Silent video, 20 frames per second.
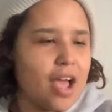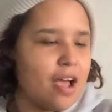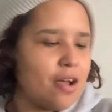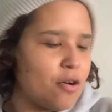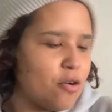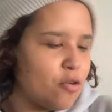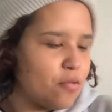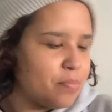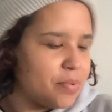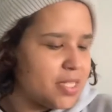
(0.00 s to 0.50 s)
I
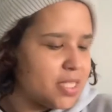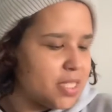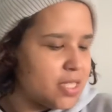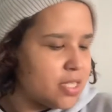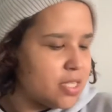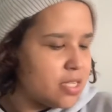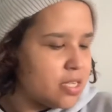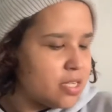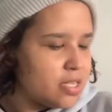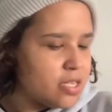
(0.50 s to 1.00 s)
hope it's
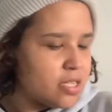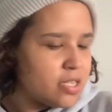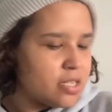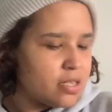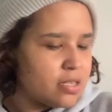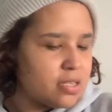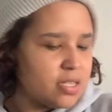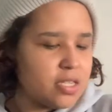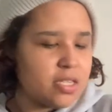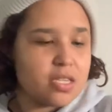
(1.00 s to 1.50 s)

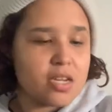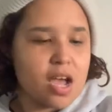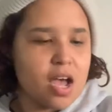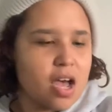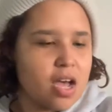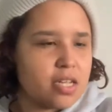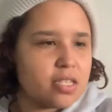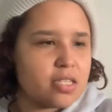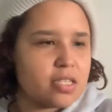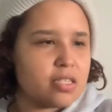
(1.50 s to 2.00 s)

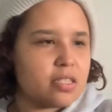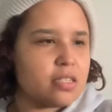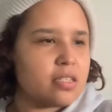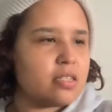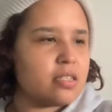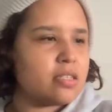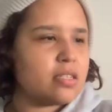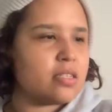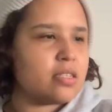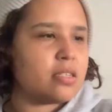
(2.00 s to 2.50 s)
not.
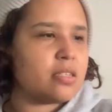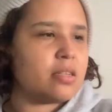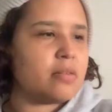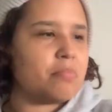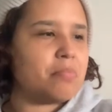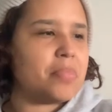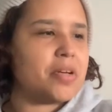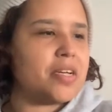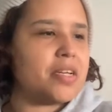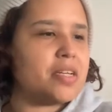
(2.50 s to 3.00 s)

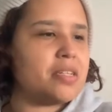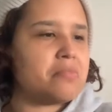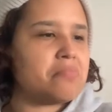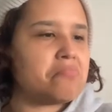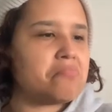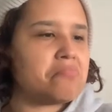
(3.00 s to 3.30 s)
But